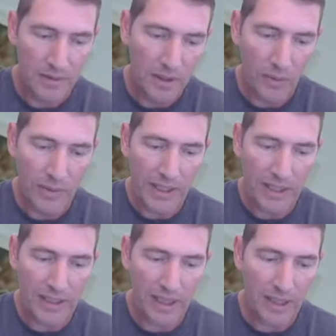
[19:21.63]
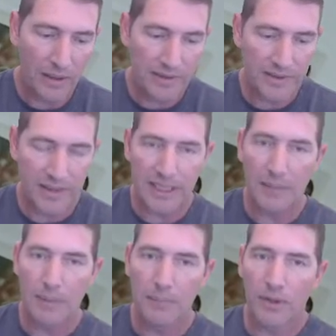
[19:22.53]
We got this is a
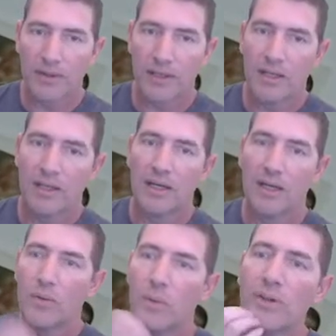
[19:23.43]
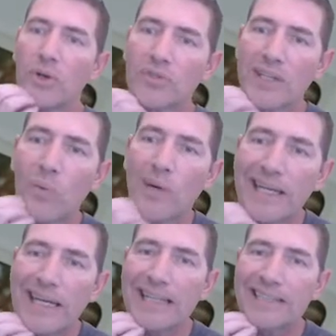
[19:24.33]
comic book thing. What were those? Like 1 out
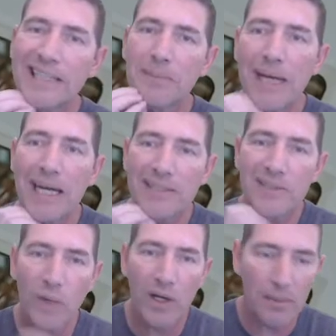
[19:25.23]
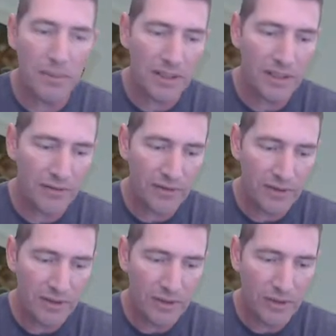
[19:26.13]
of 18 packs as well, I believe.
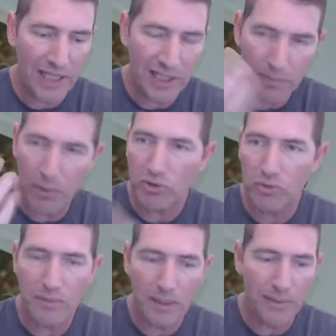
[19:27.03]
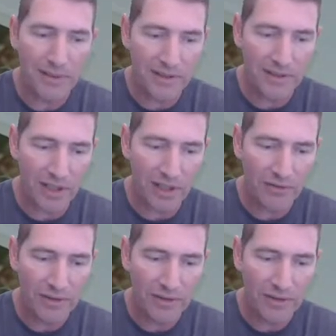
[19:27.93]
You guys are supposed to remember this stuff.